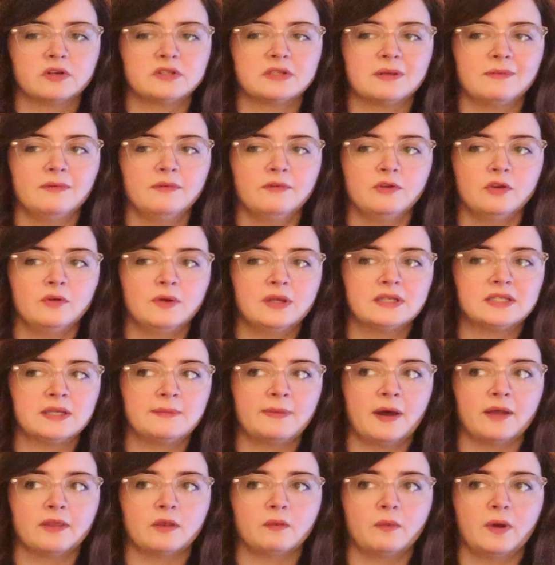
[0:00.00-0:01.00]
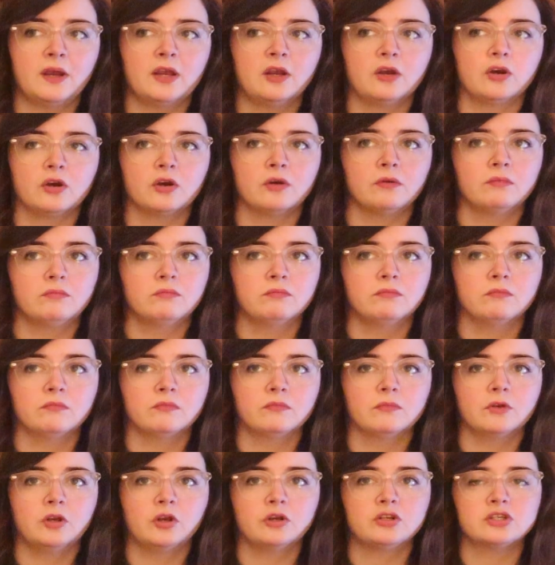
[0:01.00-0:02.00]
for some of you, it's about the way you're
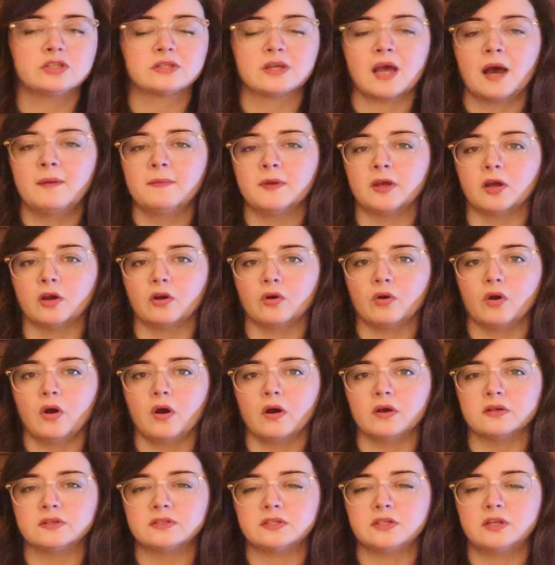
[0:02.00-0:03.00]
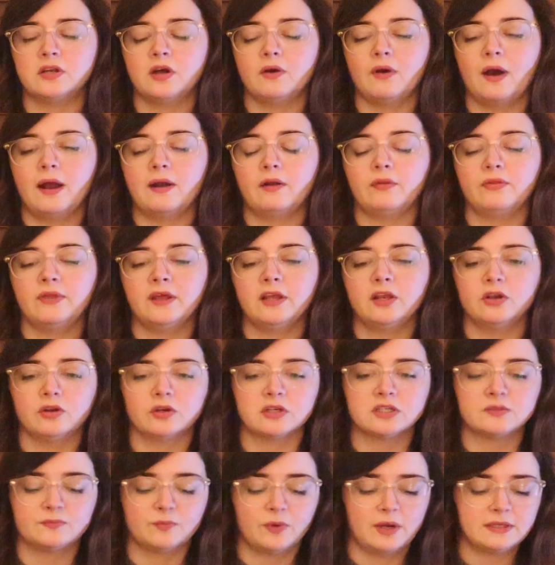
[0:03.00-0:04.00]
you're just coming across you know i don't think
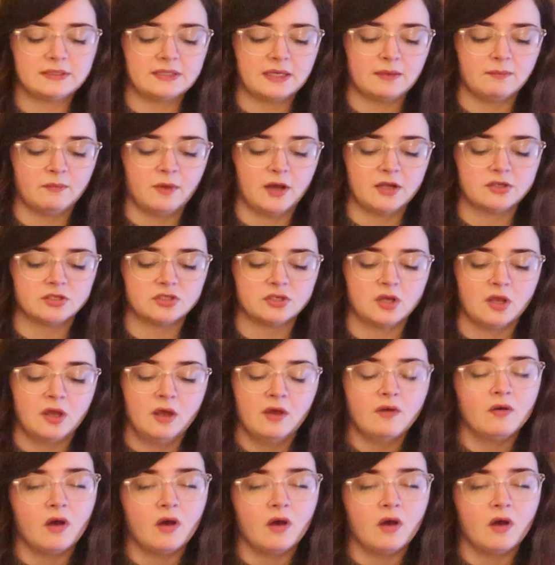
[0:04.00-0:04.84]
you're expressing much